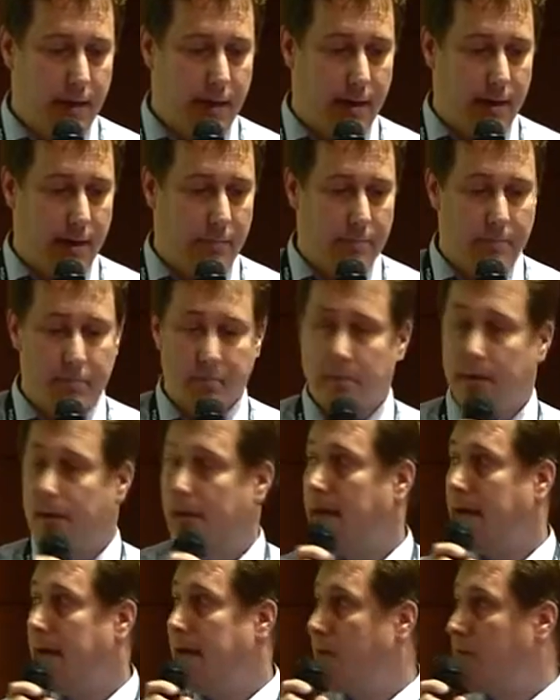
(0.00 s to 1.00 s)
and
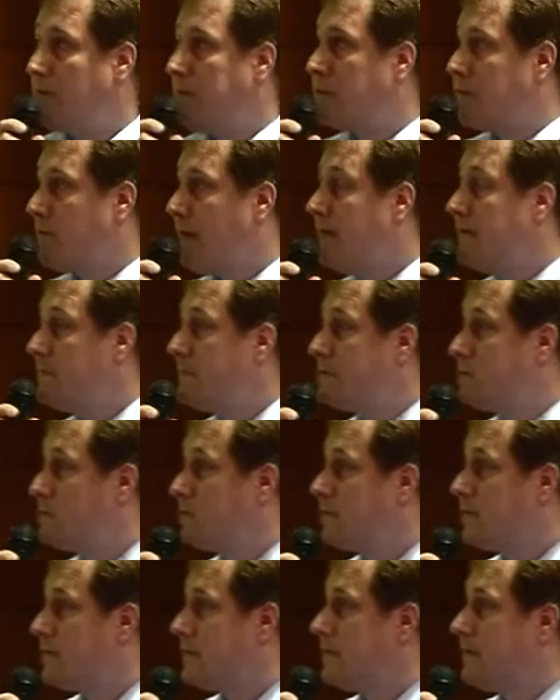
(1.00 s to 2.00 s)
we try to
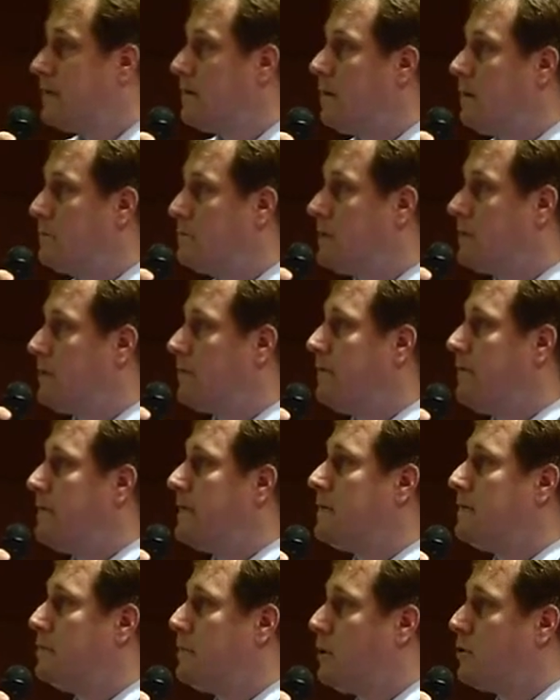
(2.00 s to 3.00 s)
do it in an
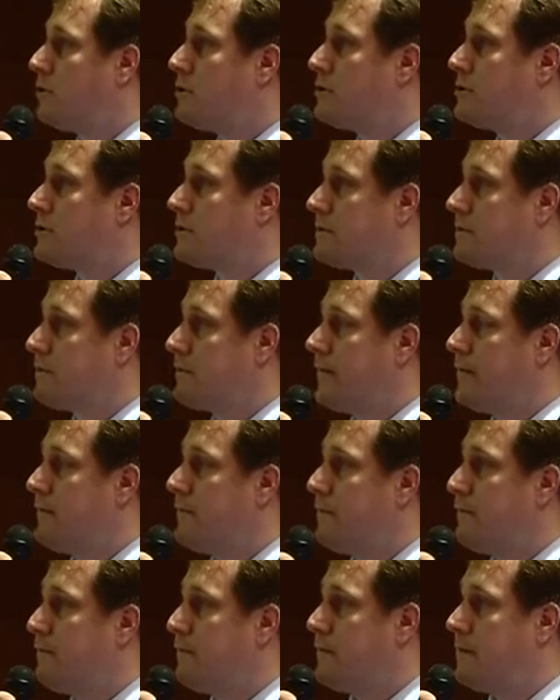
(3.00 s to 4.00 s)
object-oriented approach, so that
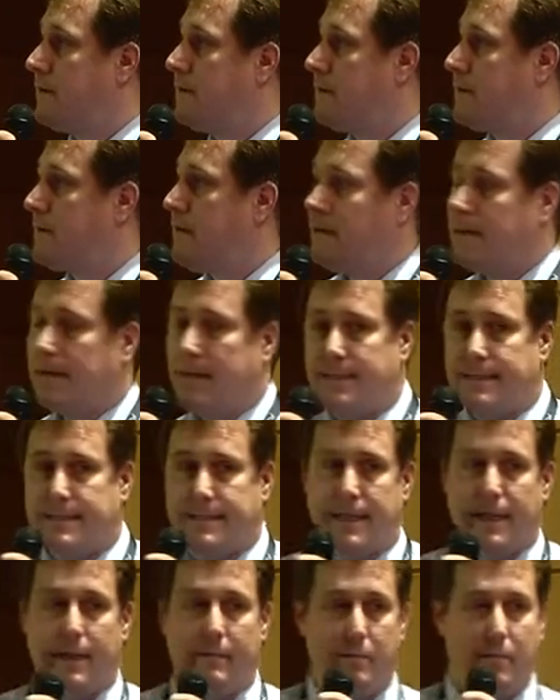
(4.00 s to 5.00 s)
you have a, let's
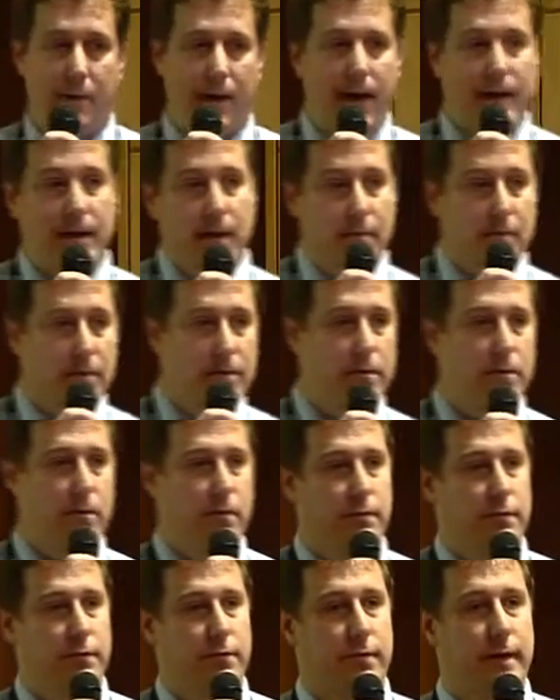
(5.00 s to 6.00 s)
say, pluggable
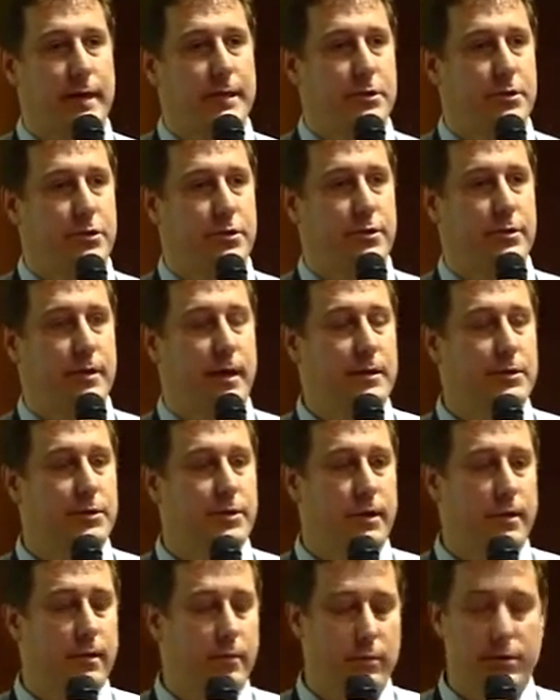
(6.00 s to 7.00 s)
configuration
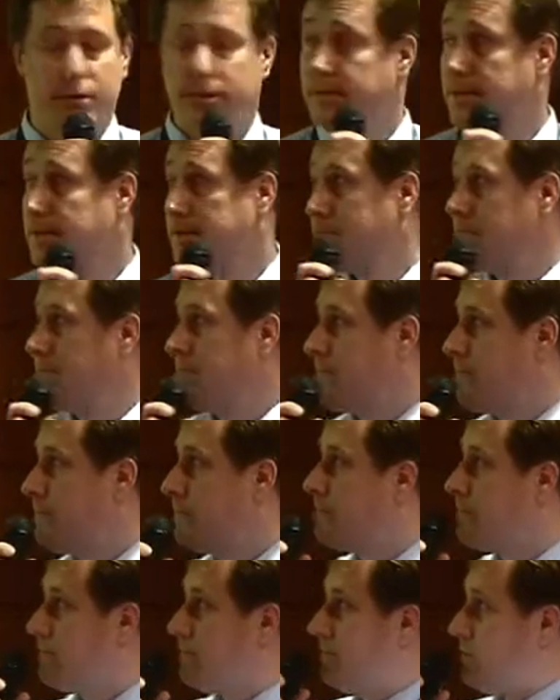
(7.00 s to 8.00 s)
structure, which is
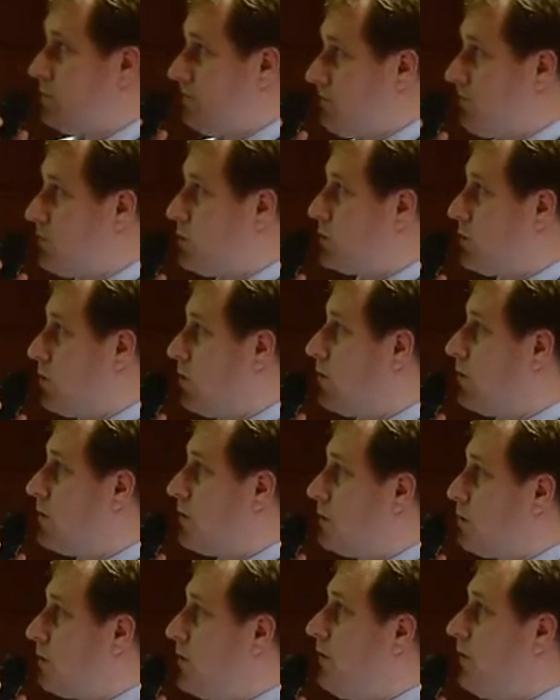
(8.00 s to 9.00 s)
shown
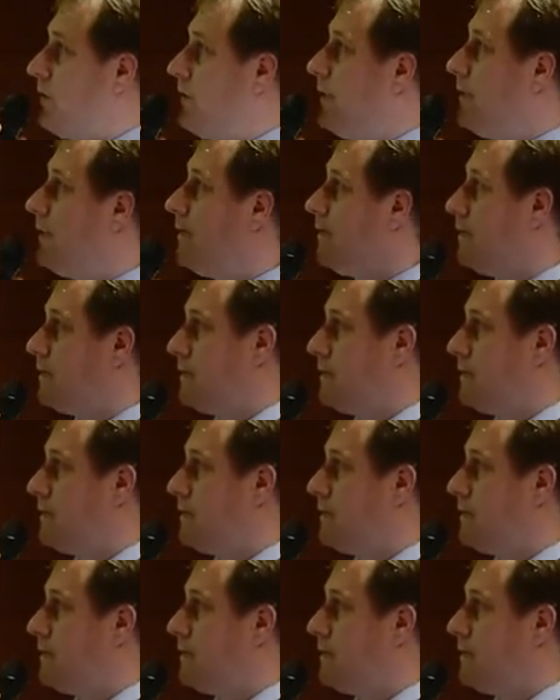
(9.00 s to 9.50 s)
briefly.